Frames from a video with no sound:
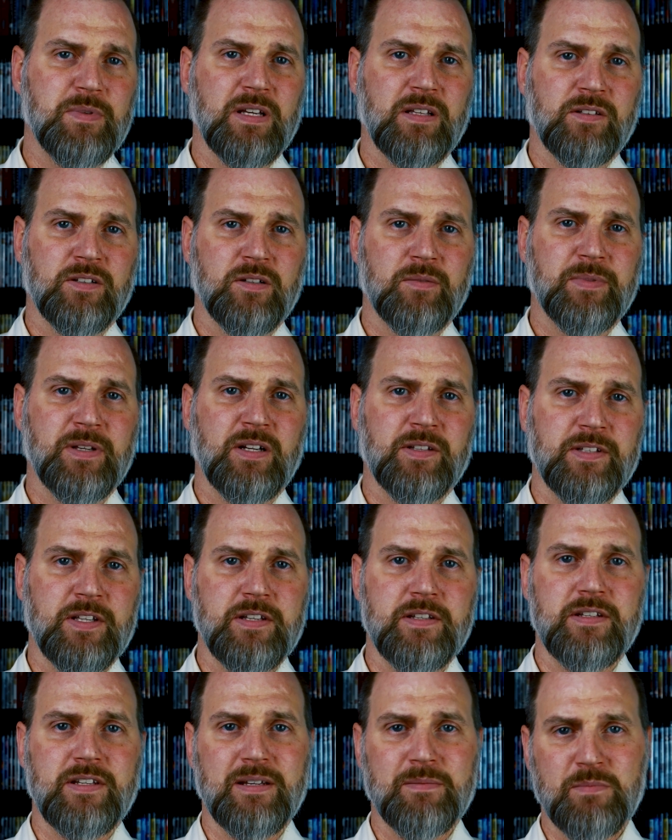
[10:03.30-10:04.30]
be a little bit on the
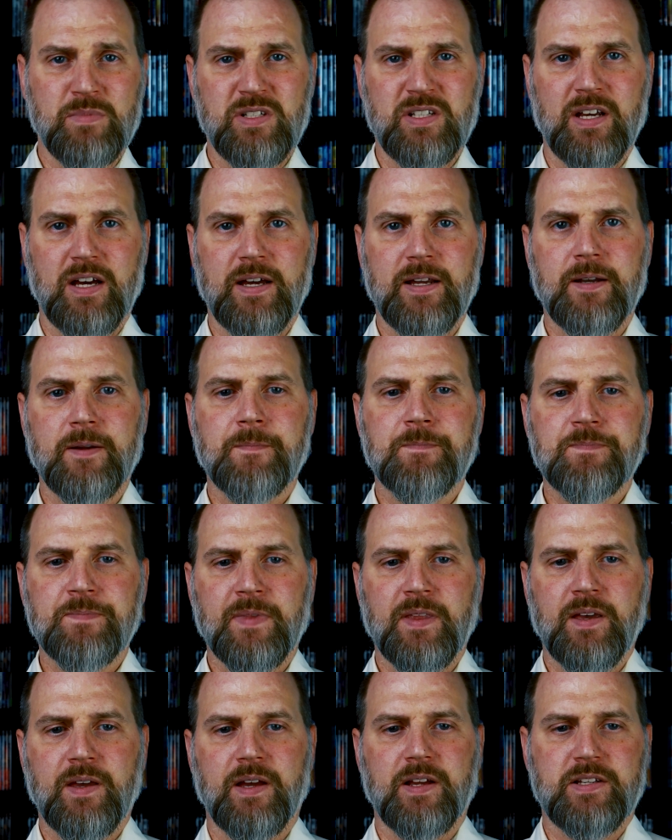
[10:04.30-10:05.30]
dim side,
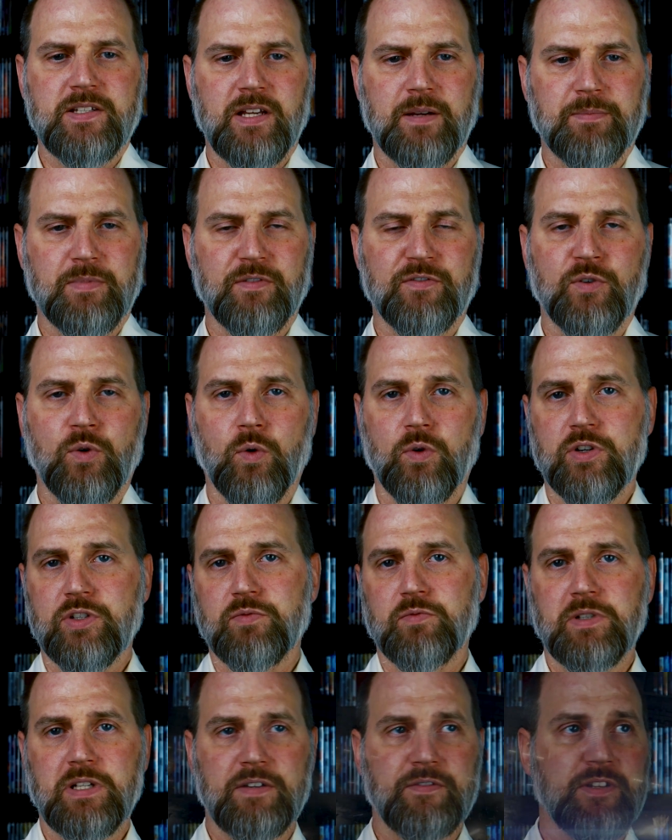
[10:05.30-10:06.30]
except of
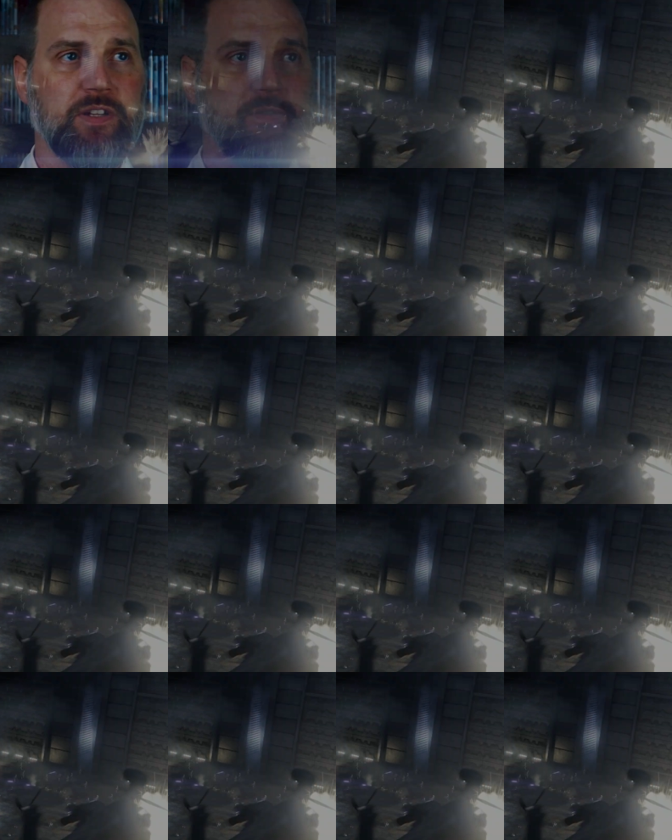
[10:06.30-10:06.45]
course whenever